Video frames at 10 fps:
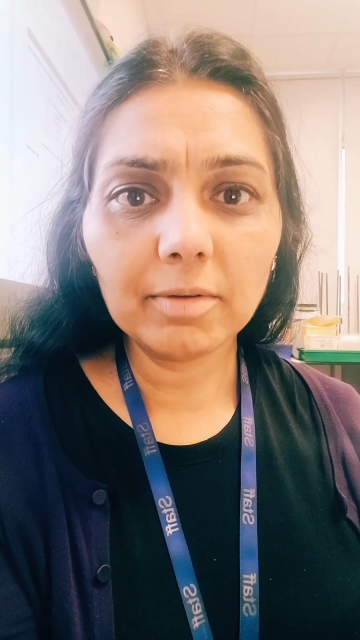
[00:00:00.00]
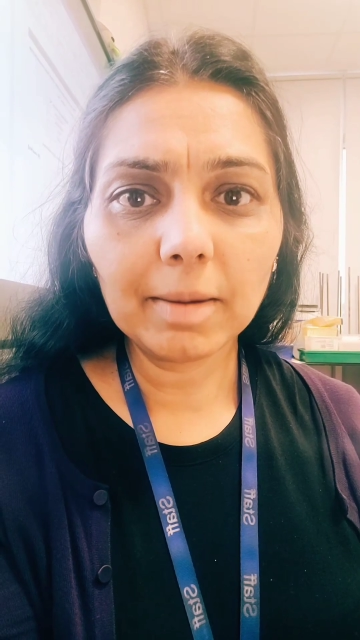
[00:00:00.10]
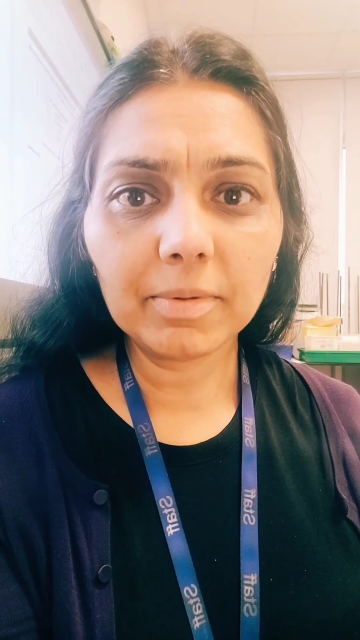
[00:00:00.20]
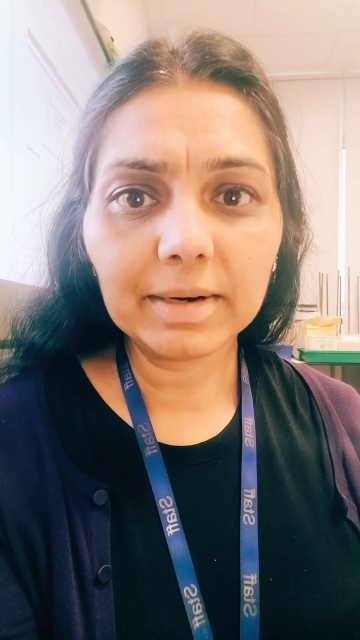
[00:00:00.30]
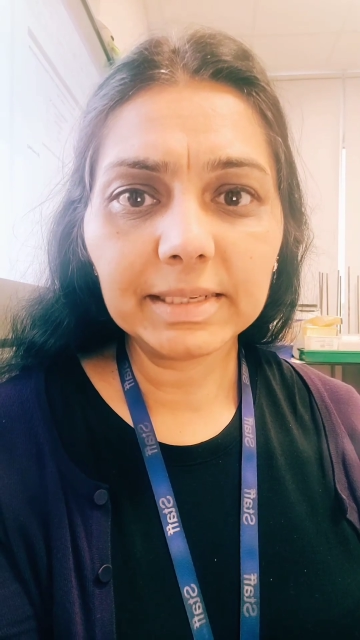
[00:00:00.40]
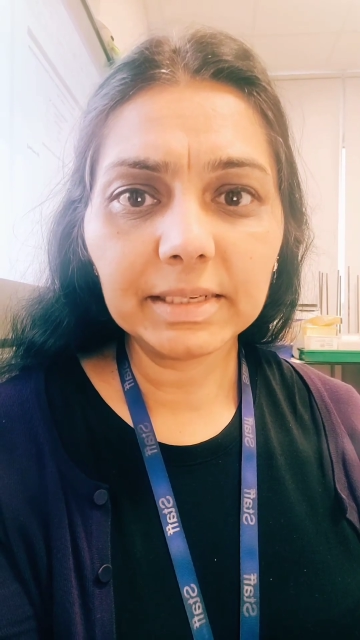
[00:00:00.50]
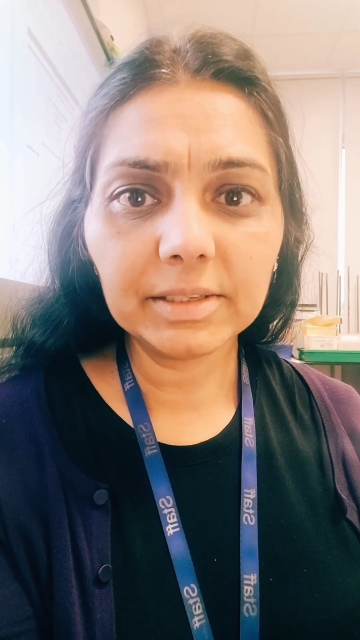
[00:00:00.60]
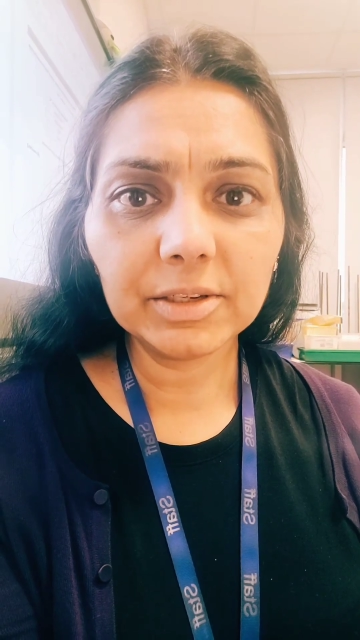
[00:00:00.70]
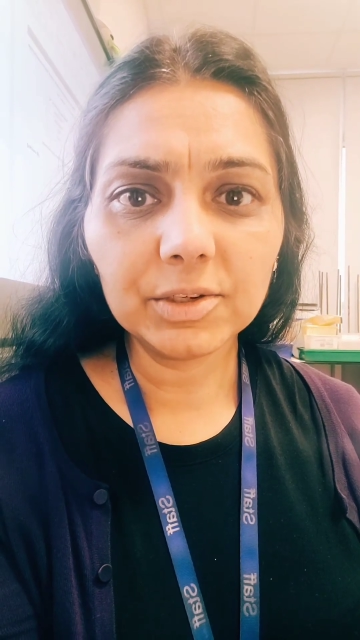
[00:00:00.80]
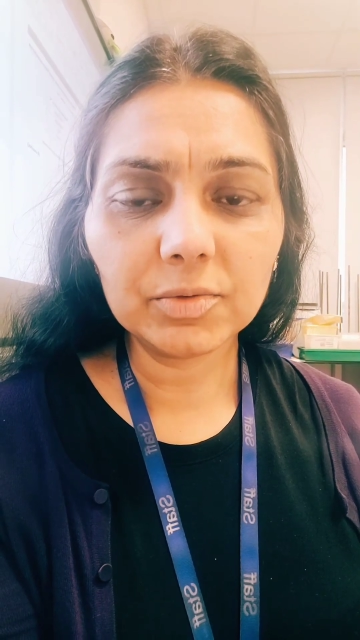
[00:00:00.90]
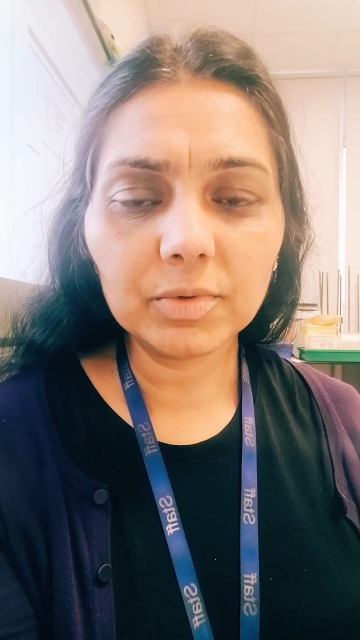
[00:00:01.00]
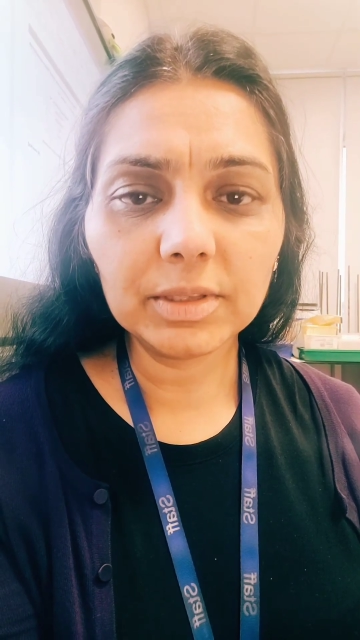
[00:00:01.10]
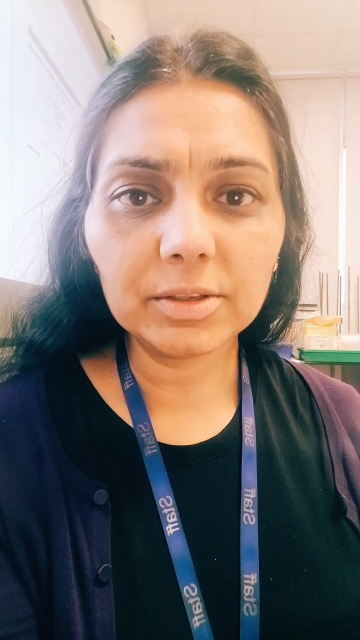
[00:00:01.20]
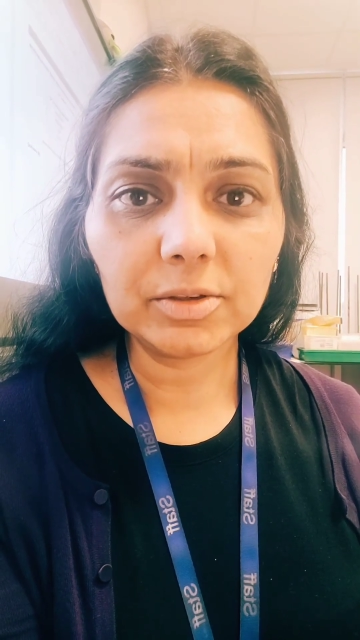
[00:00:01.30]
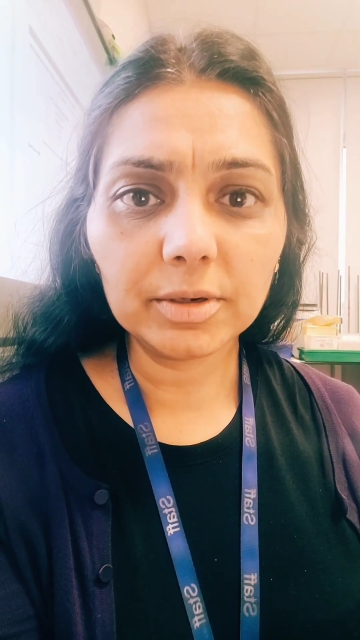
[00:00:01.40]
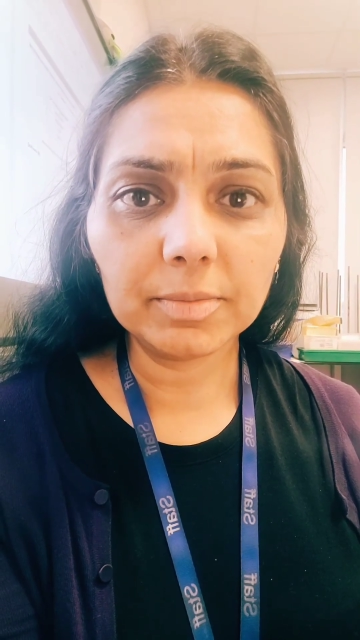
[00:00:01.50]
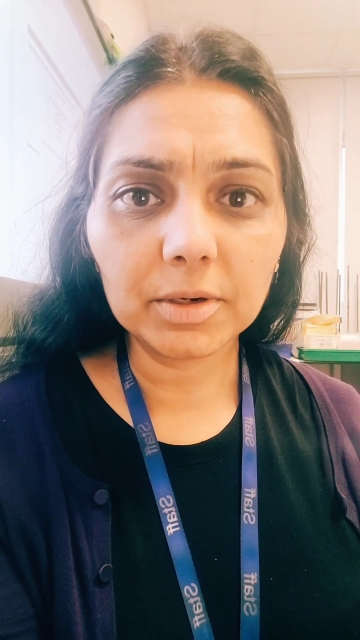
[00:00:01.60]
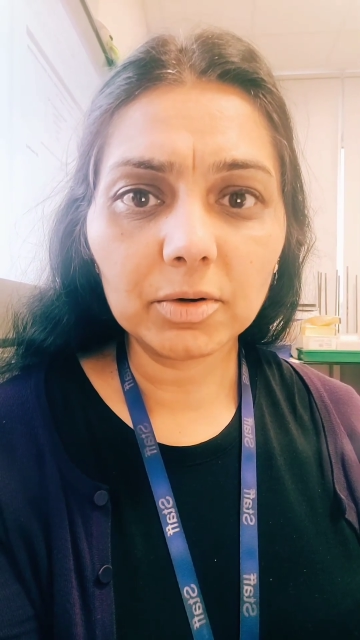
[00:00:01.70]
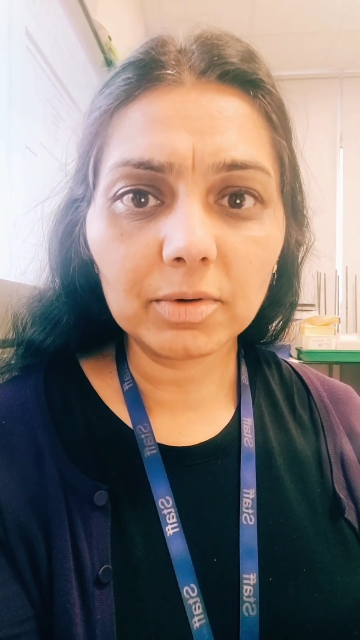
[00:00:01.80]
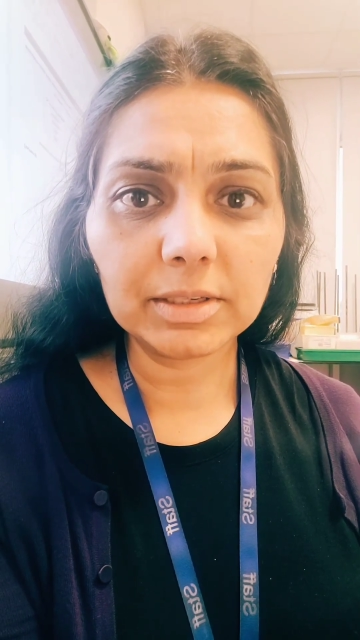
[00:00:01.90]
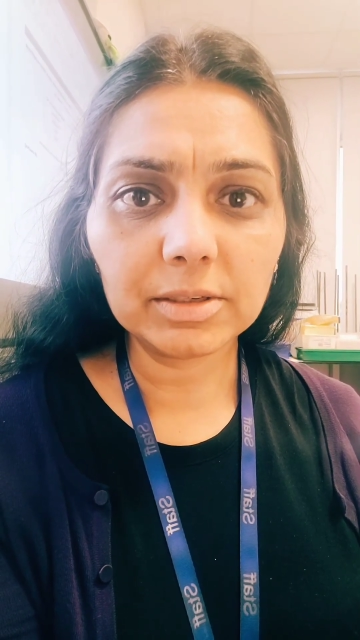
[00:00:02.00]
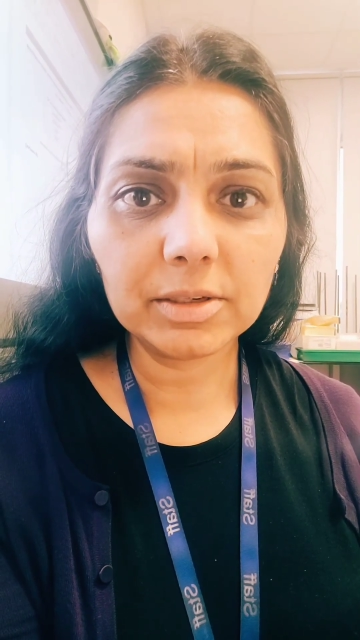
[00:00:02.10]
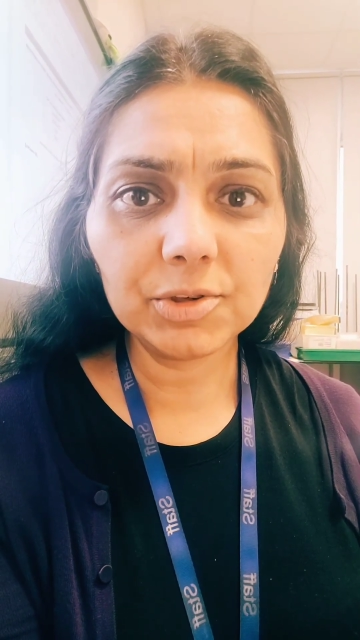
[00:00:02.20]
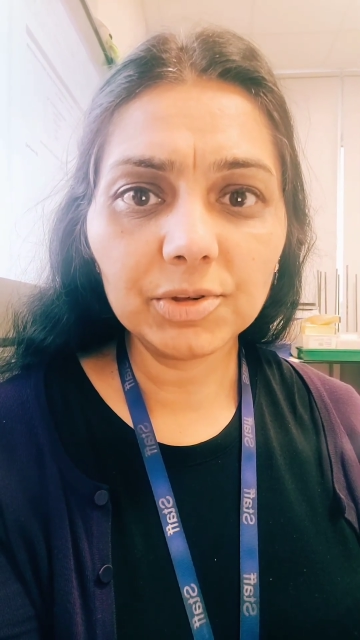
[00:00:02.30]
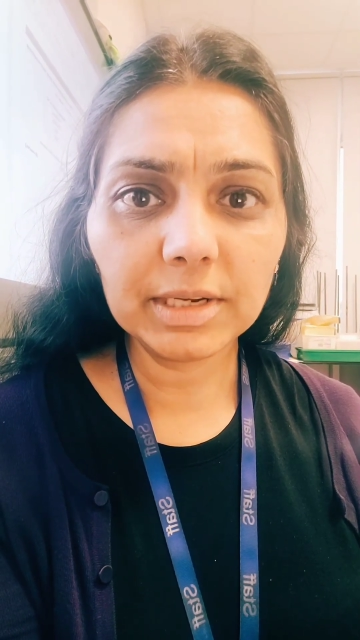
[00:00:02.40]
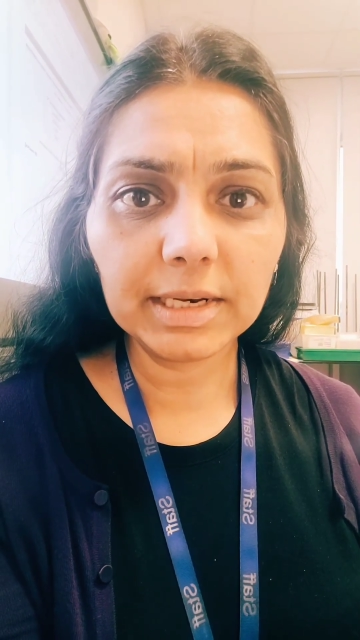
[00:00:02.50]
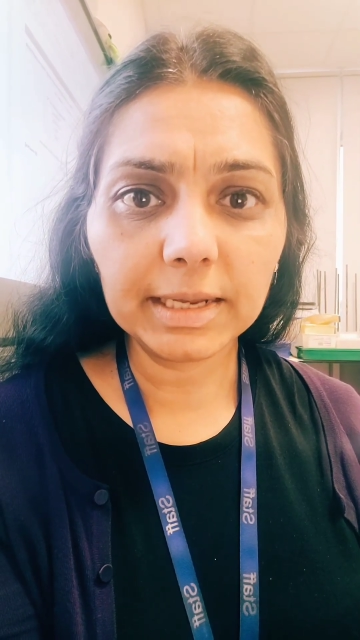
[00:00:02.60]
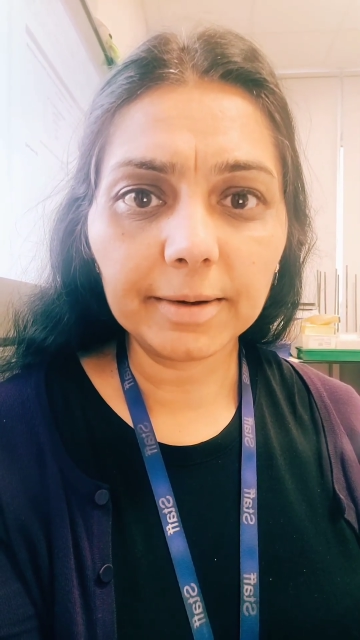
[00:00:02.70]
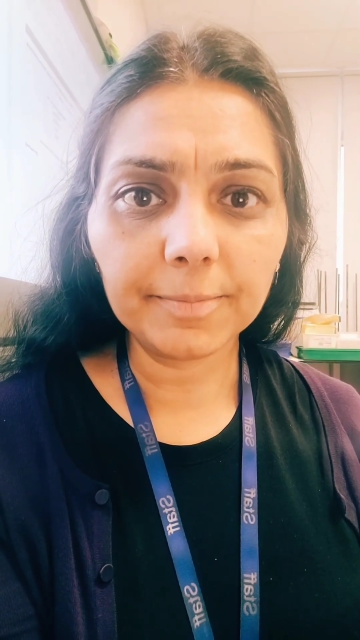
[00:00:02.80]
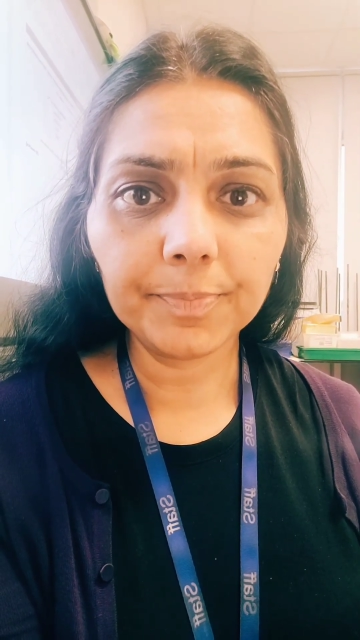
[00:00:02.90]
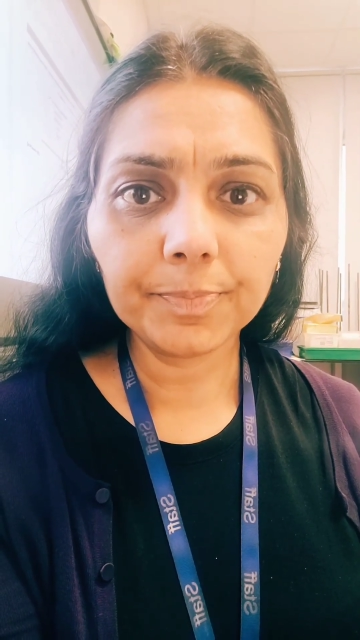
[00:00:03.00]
evaporating dish with the sodium chloride solution in it.